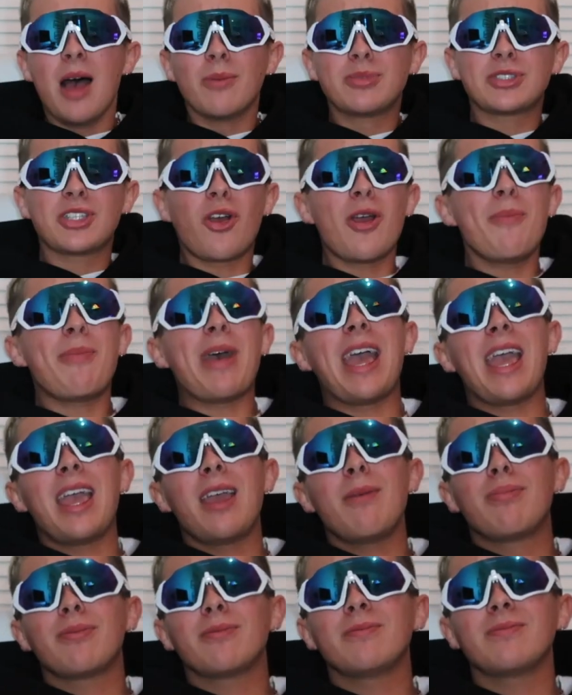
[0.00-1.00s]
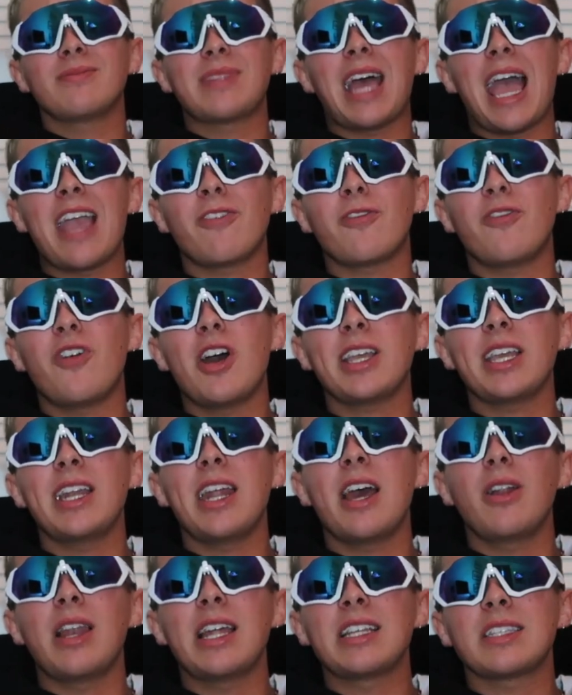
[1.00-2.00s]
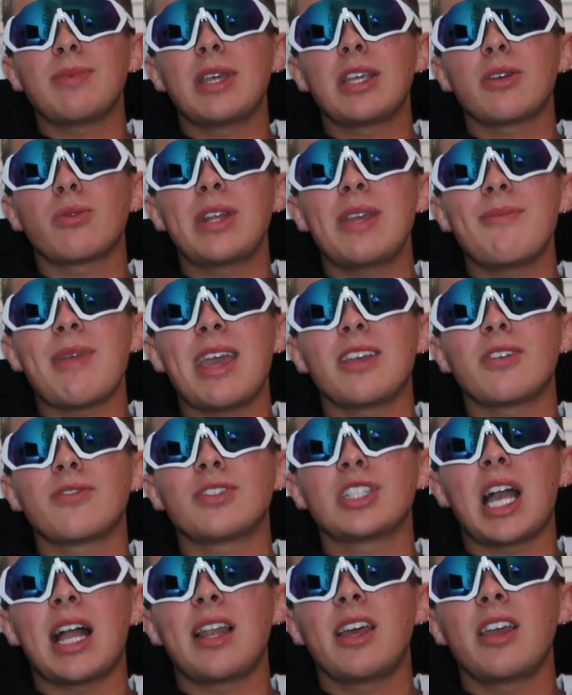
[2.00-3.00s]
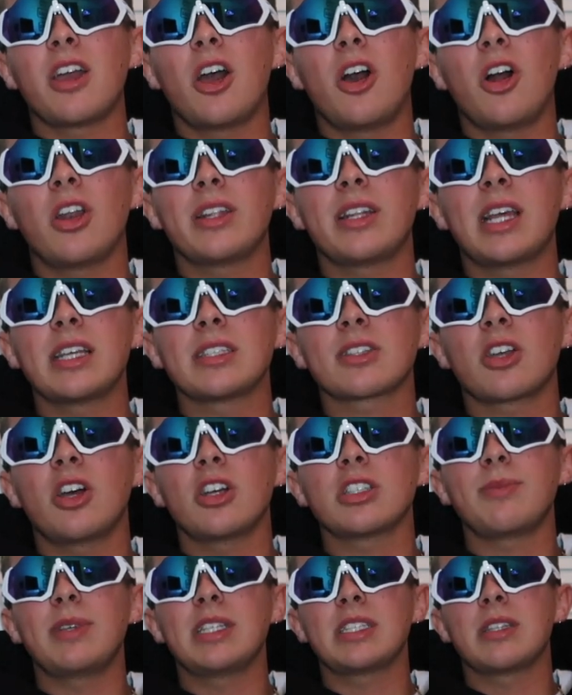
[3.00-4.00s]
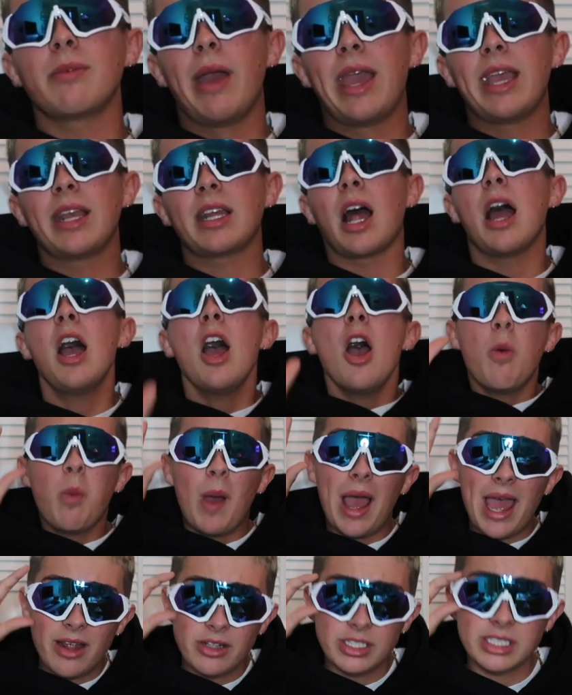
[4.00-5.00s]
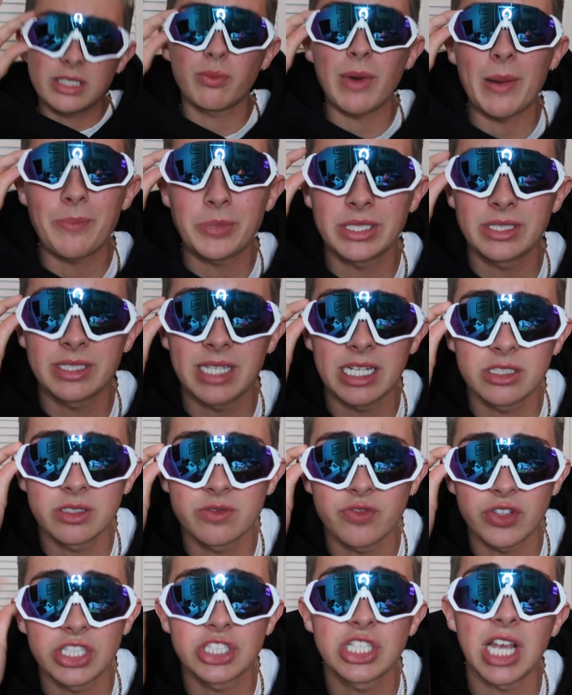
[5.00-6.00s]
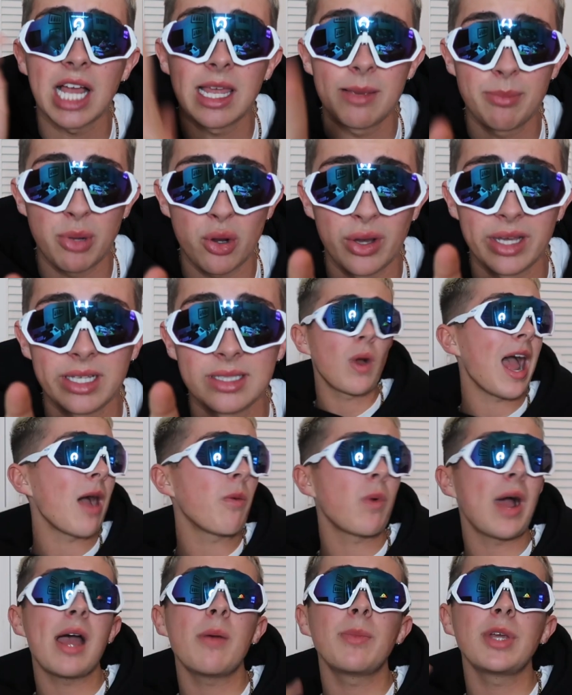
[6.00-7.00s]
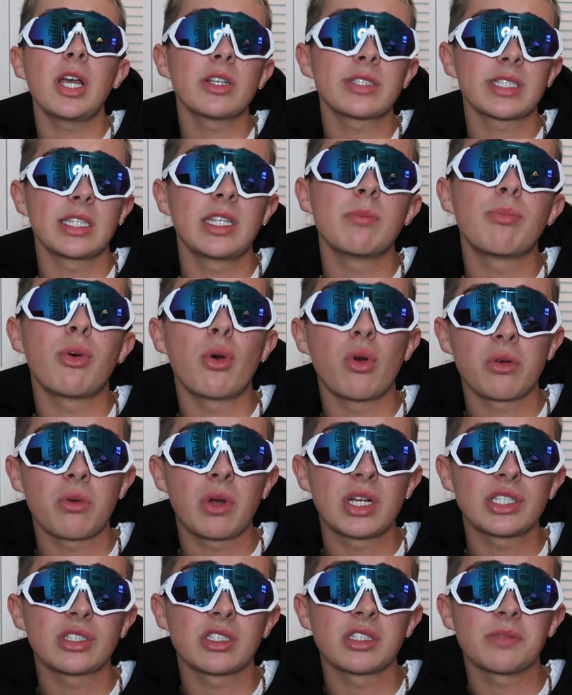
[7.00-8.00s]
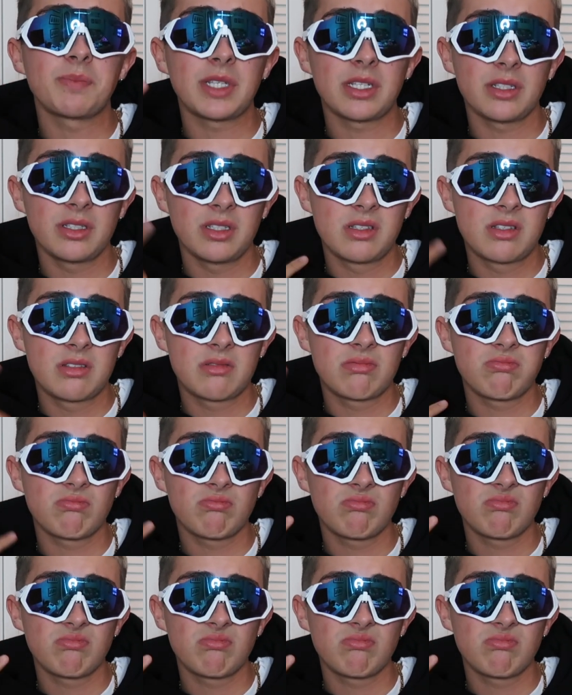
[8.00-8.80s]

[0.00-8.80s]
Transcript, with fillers: Sorry, babe. Like, now let's make a remake of Chalet Girl and let's cast me as the main character. Where's the representation for the Chalet boy? Why aren't we asking the important questions? Because...